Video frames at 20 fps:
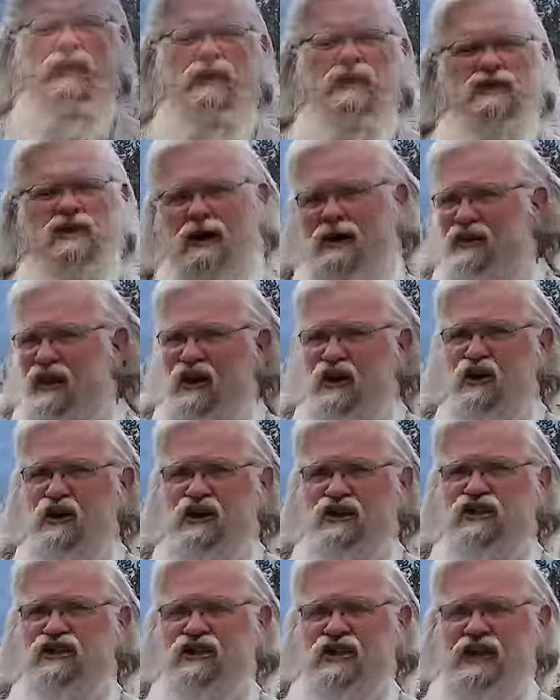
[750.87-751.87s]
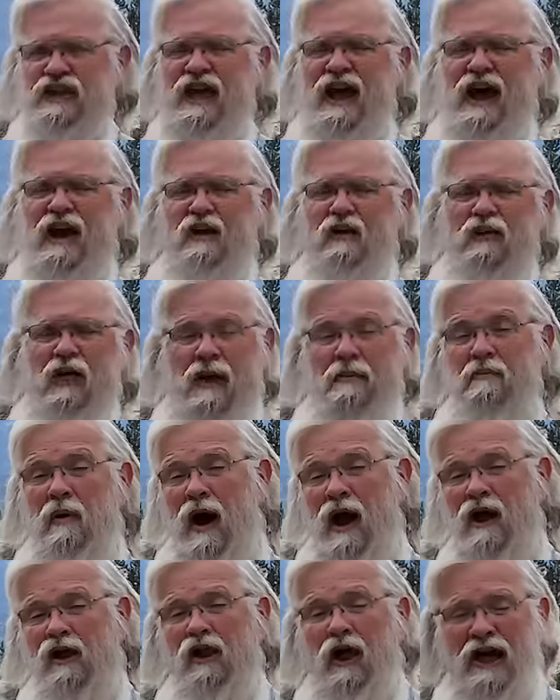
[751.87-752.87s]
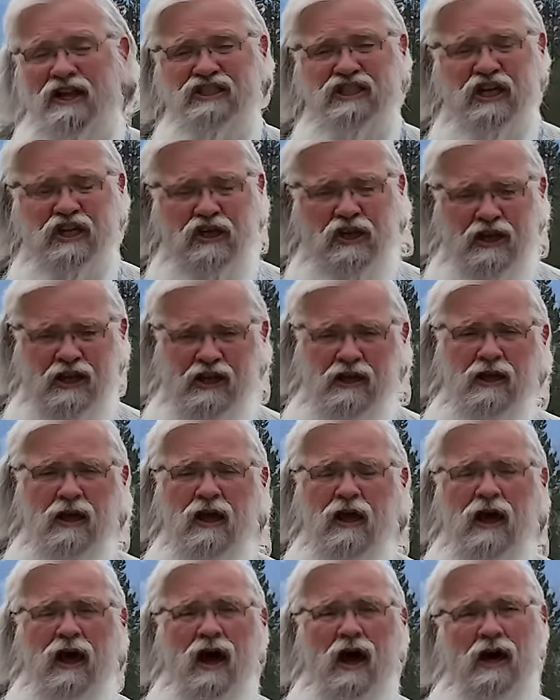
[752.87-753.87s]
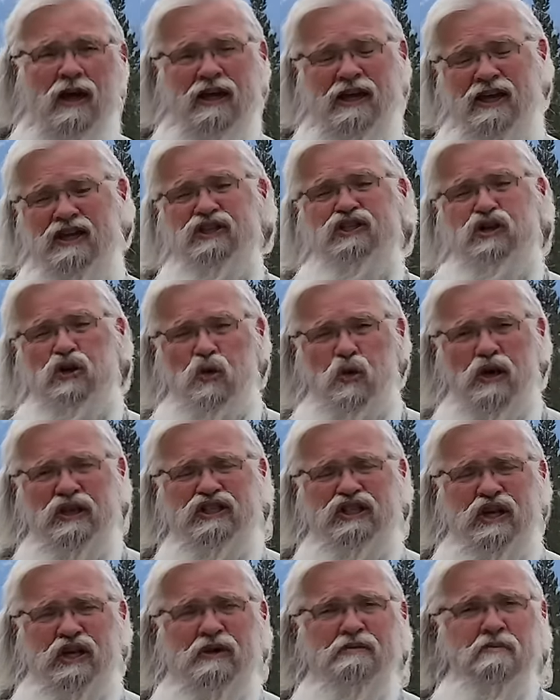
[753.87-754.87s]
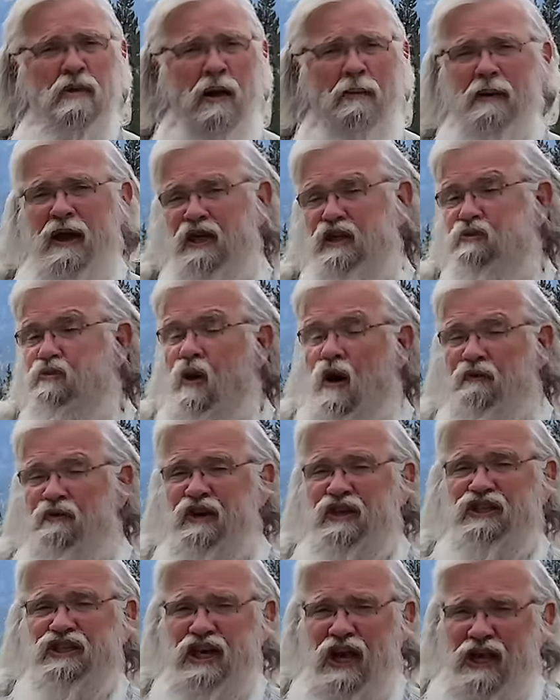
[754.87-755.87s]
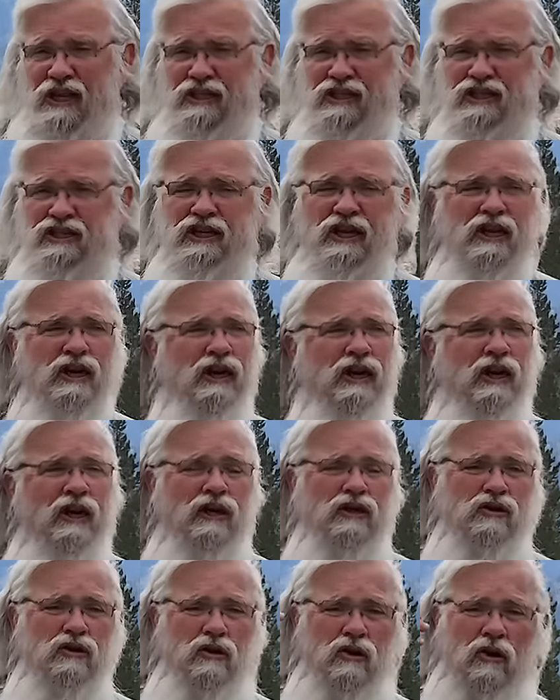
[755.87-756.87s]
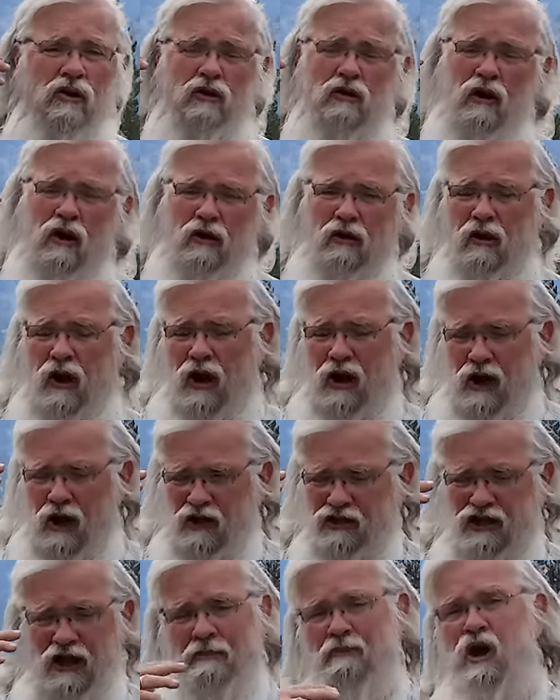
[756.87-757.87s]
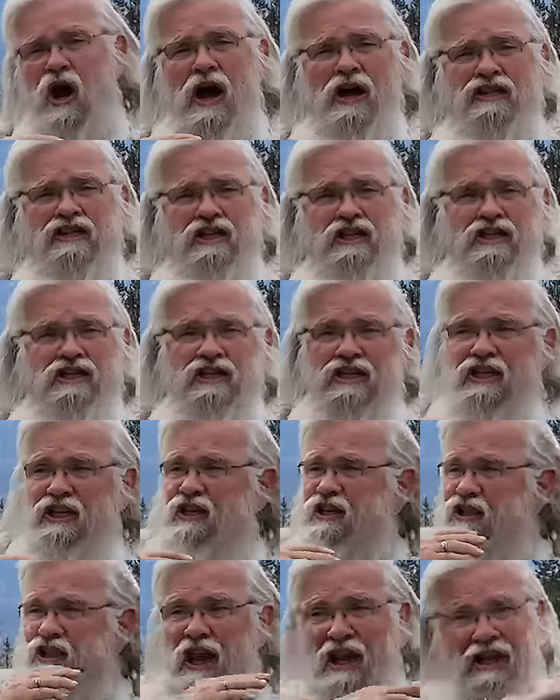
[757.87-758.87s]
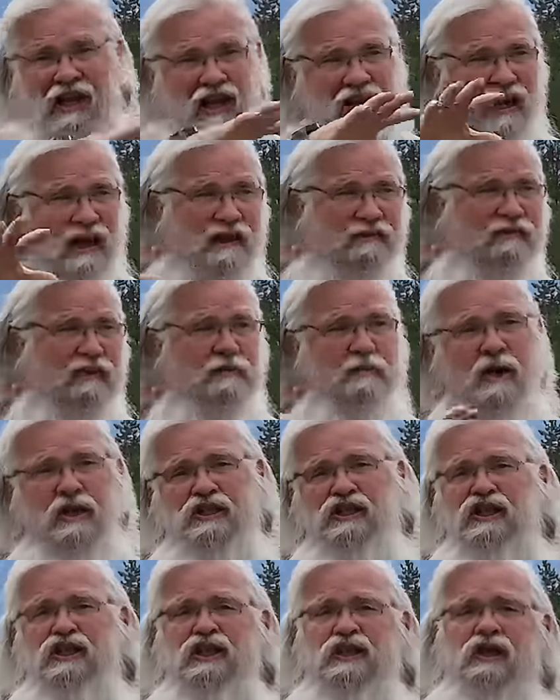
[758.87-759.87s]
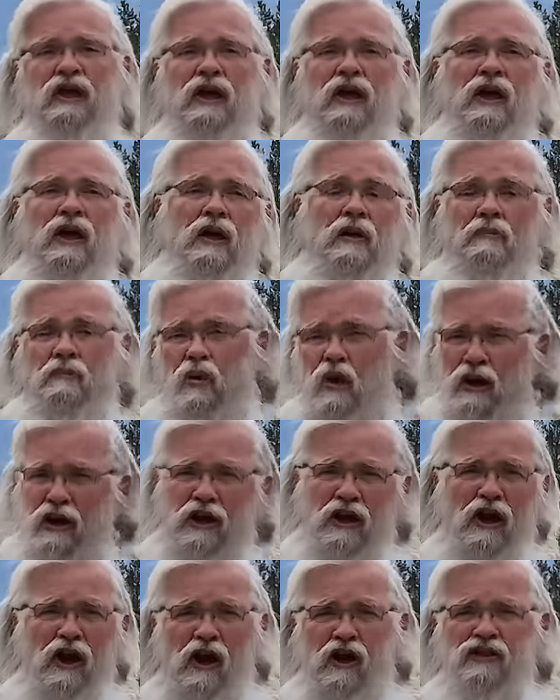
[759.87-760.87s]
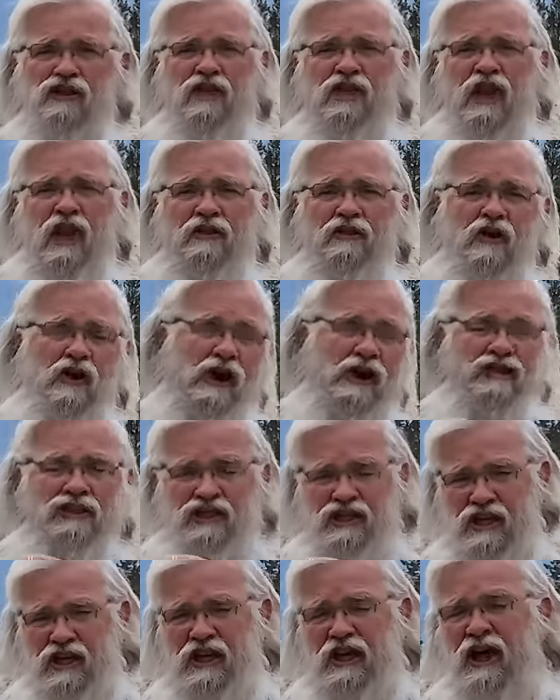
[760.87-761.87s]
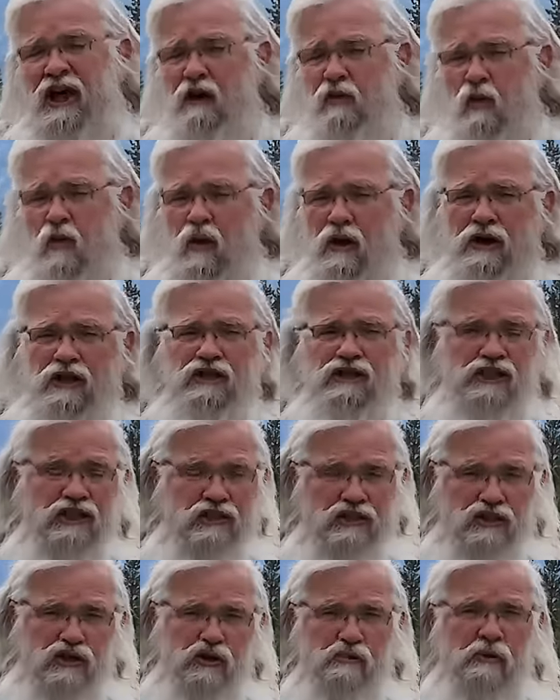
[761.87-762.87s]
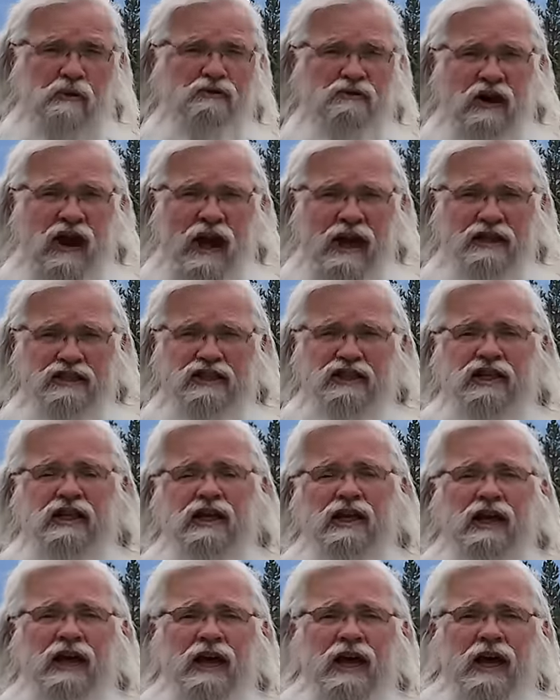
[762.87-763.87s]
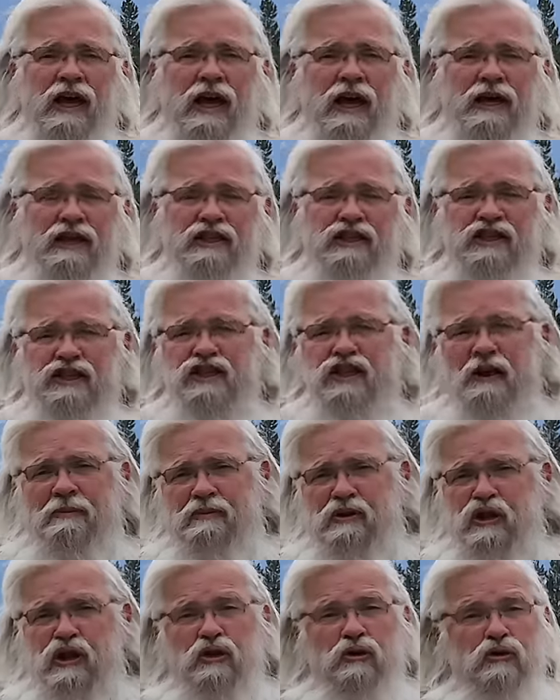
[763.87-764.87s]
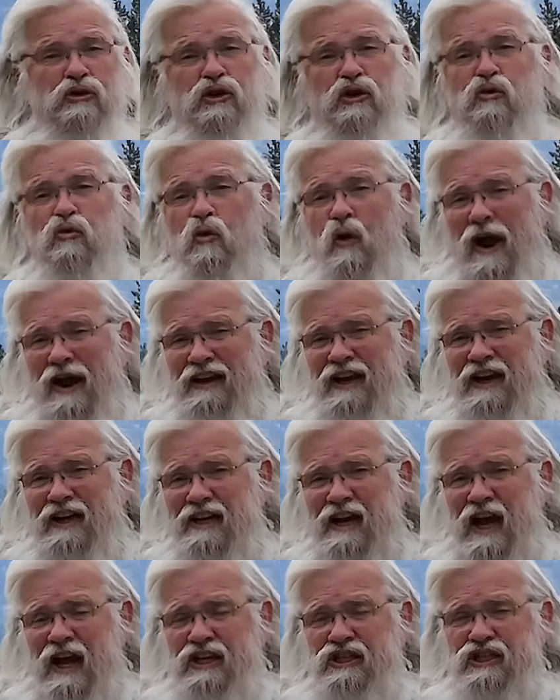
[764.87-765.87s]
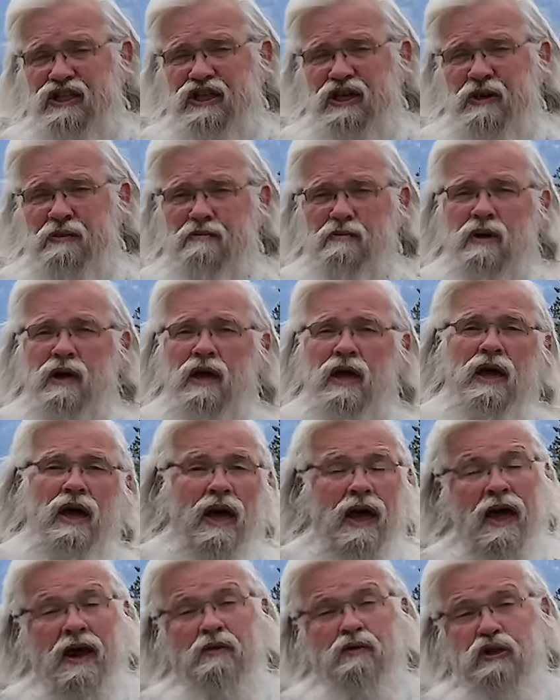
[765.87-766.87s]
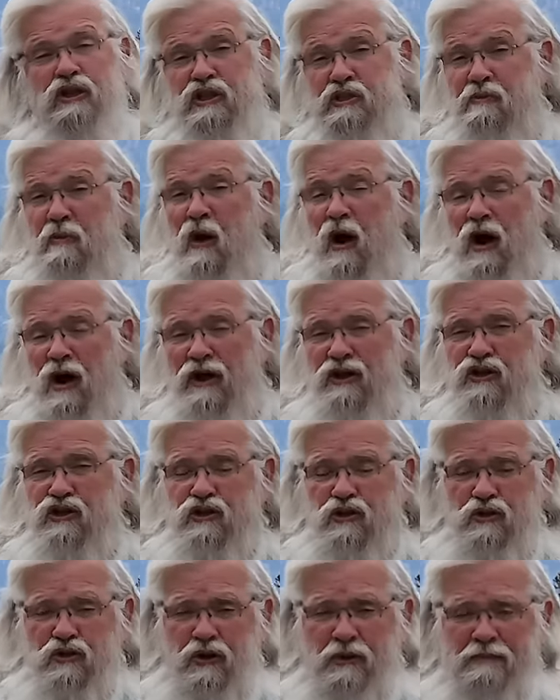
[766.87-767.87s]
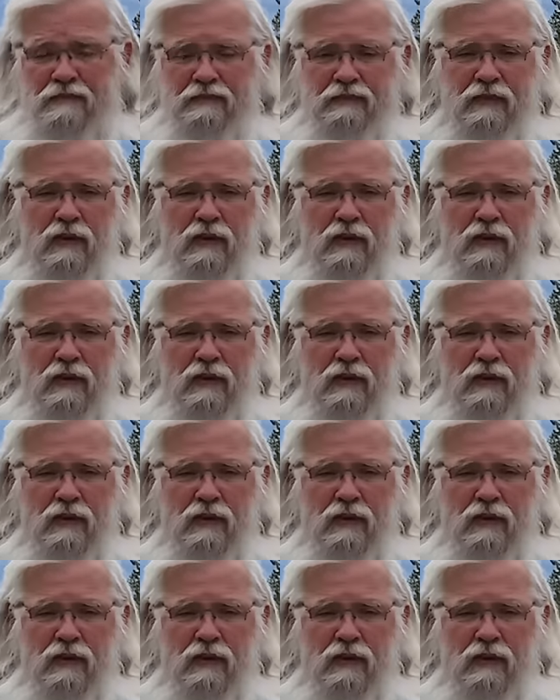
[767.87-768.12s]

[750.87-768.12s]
So I think you can see how that biologically, intuition makes perfect sense. Your subconscious is taking in information, putting it all together and sending out warnings super fast. And it's just up to you to recognize them and respond to them.